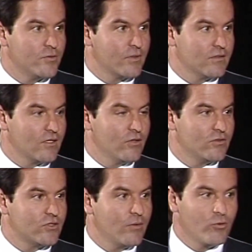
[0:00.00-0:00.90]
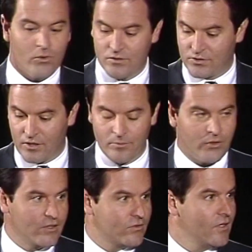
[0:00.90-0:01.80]
Because I know some award
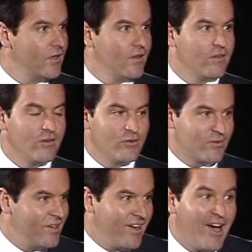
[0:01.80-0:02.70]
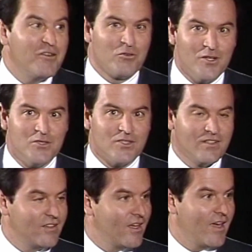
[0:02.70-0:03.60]
ceremonies, there's hundreds, and
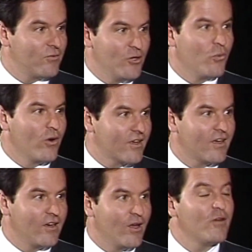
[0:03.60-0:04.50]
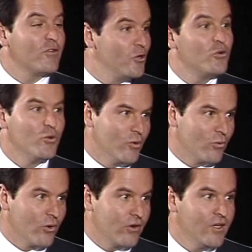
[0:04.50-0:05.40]
they have to know where to cut it off and who to
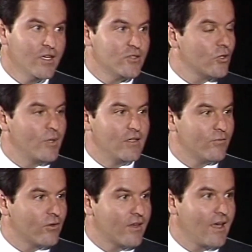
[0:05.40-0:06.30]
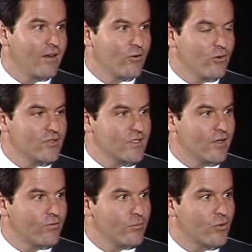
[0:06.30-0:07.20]
award. So many different categories now,
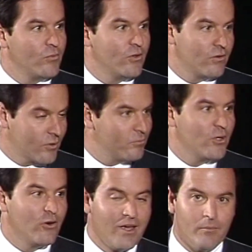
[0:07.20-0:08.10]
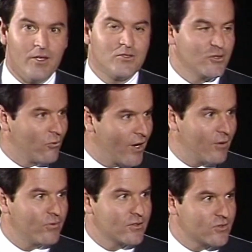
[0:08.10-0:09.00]
from computer animation,
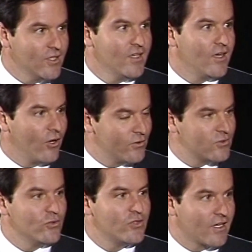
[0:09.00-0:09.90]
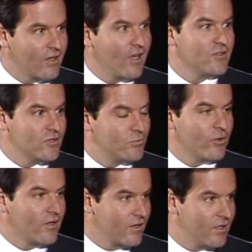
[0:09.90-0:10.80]
graphics, all this new technology is
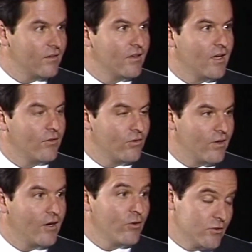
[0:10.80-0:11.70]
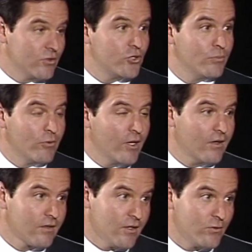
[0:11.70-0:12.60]
bringing in other areas that should be
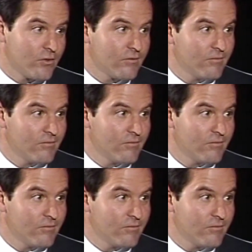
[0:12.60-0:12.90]
recognized.